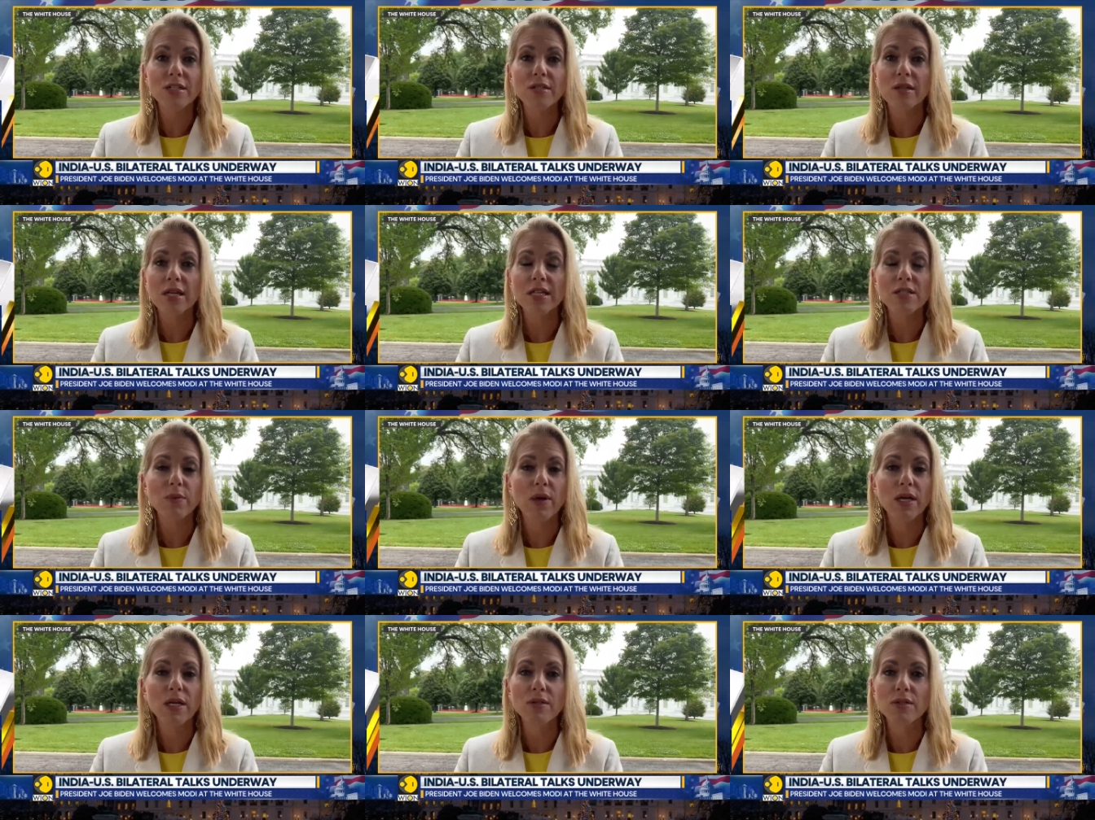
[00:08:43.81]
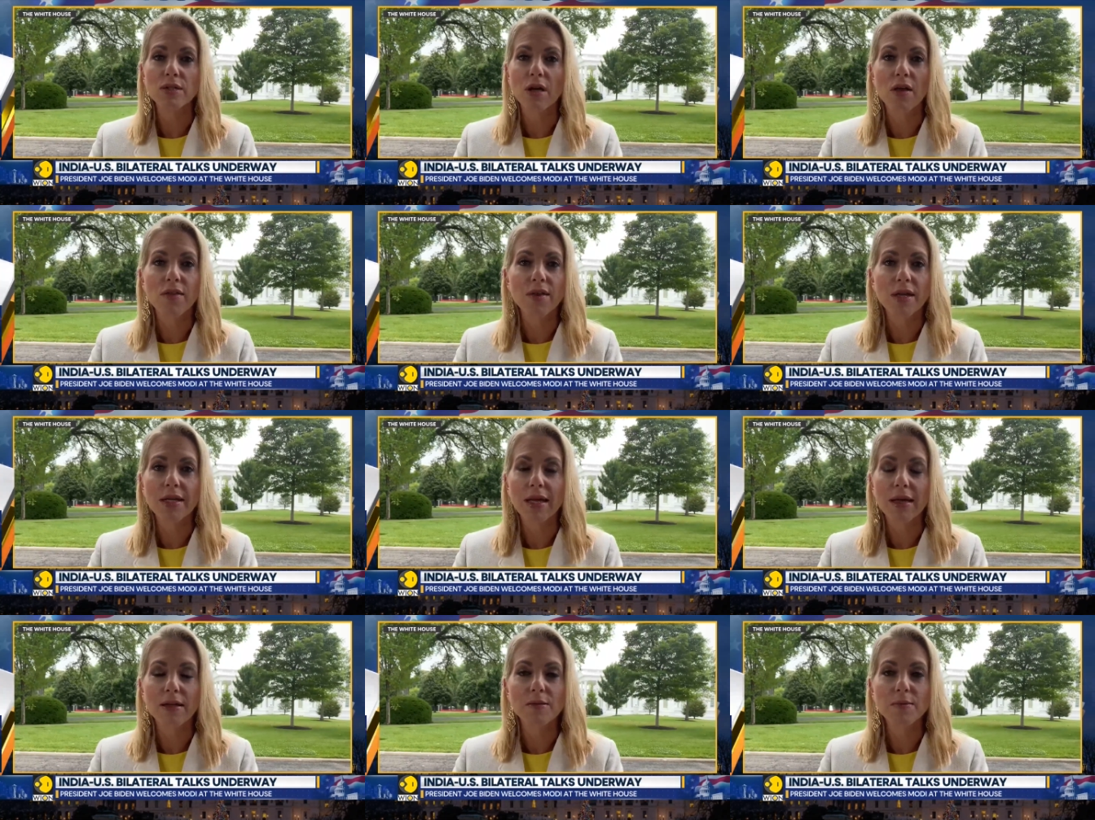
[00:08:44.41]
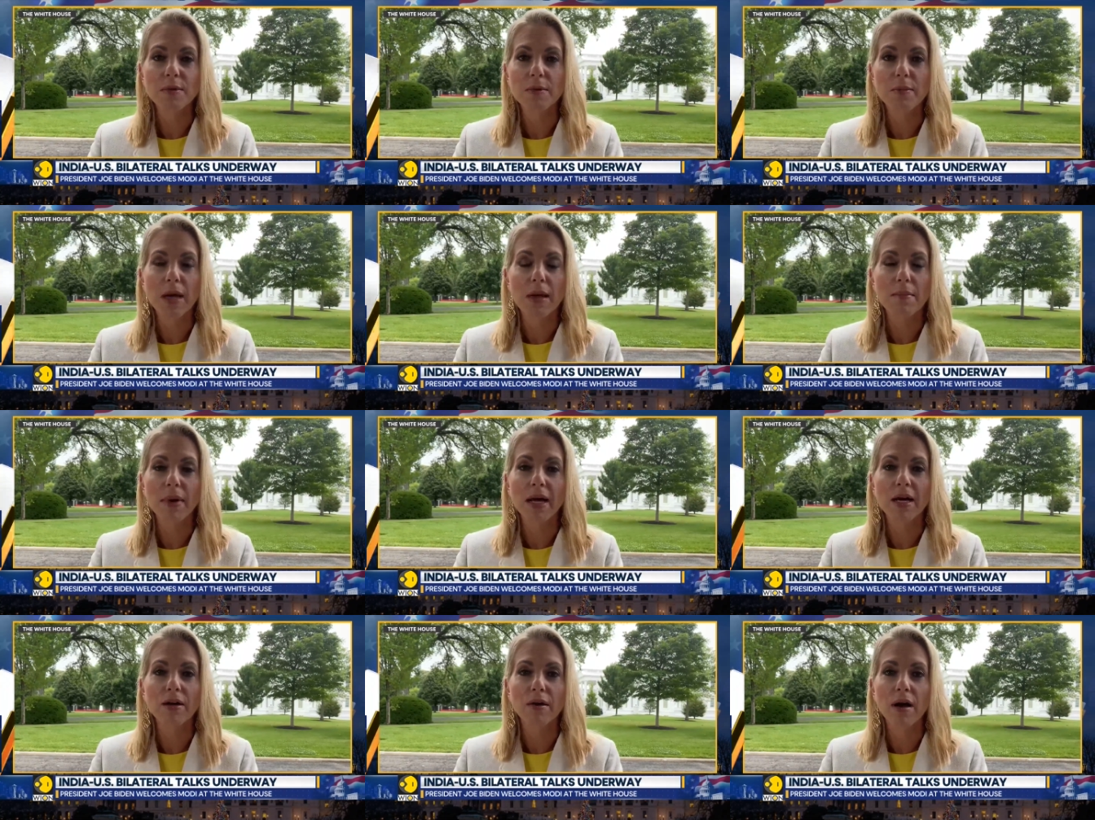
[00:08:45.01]
So that's why you saw the announcement by
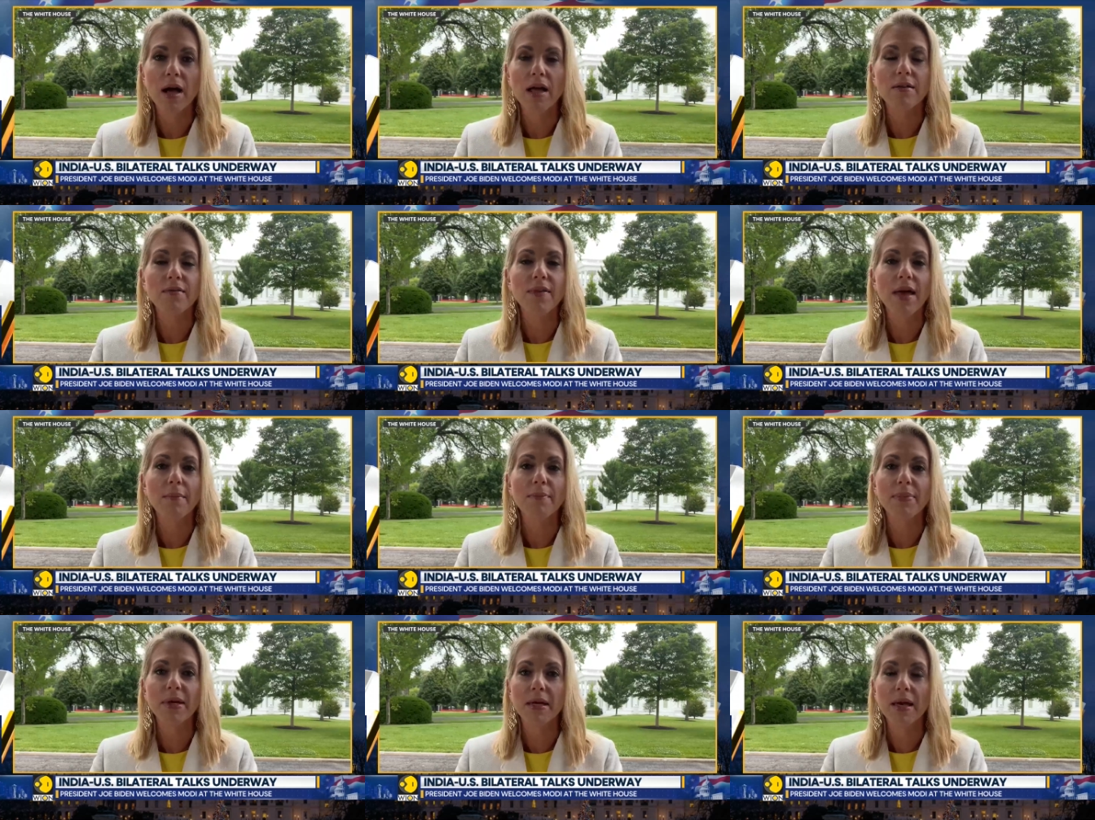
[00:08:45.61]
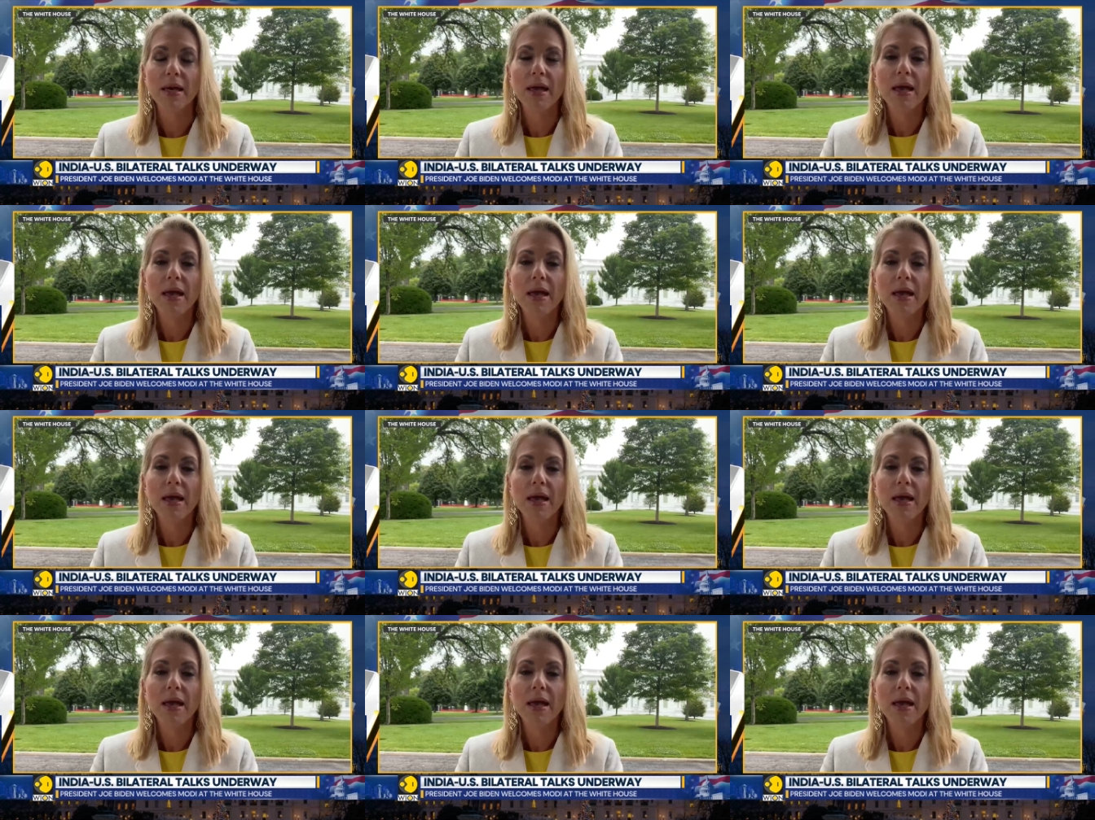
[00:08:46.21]
Micron of that big